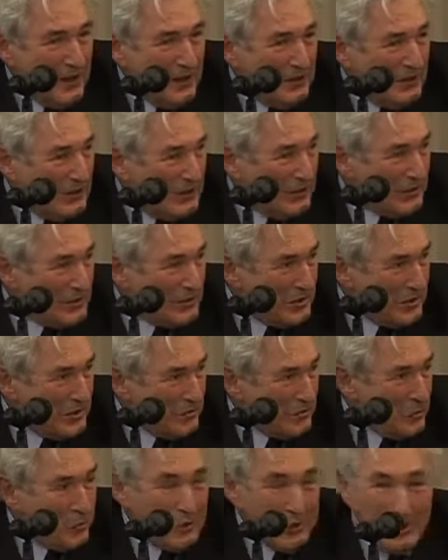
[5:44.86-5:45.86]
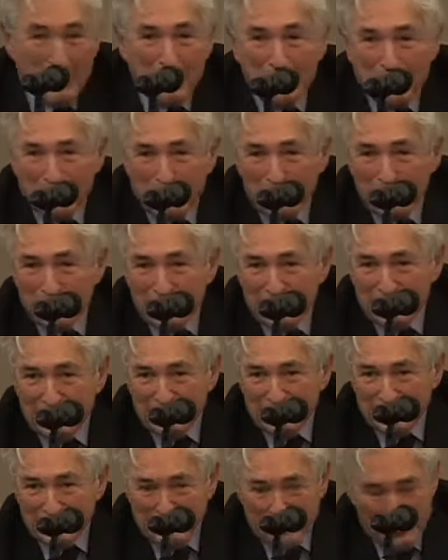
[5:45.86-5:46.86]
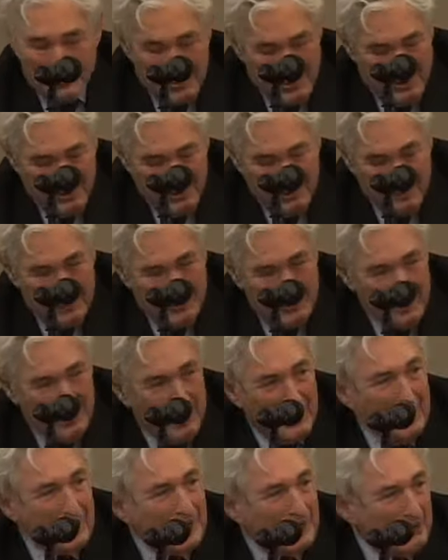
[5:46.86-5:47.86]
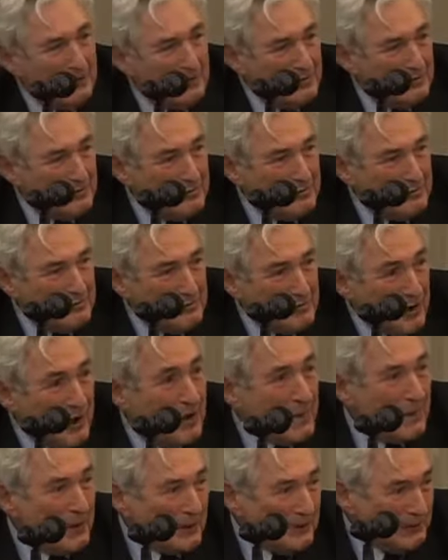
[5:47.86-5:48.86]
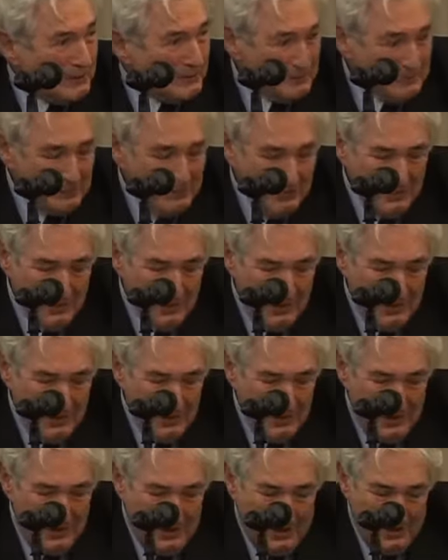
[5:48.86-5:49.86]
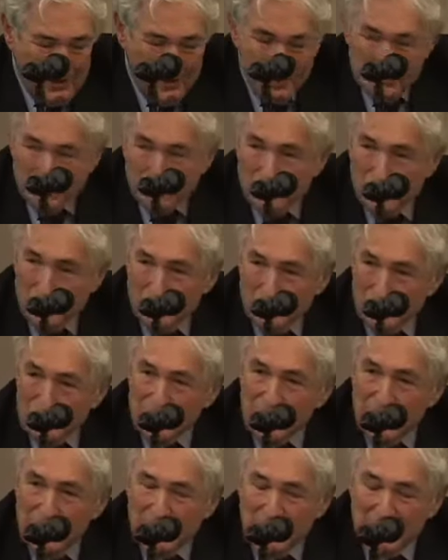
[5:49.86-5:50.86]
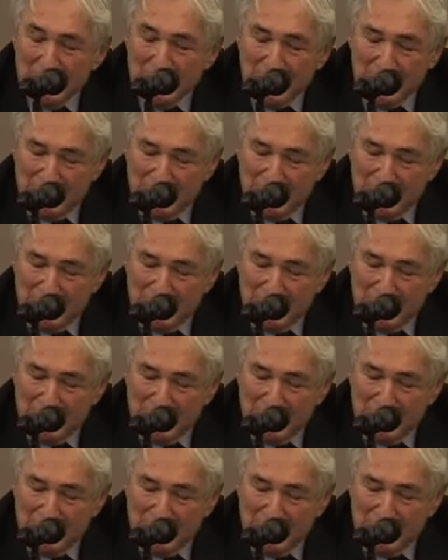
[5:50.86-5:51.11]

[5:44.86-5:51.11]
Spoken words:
Those are the raw numbers that you have. But the other drama is, of course, that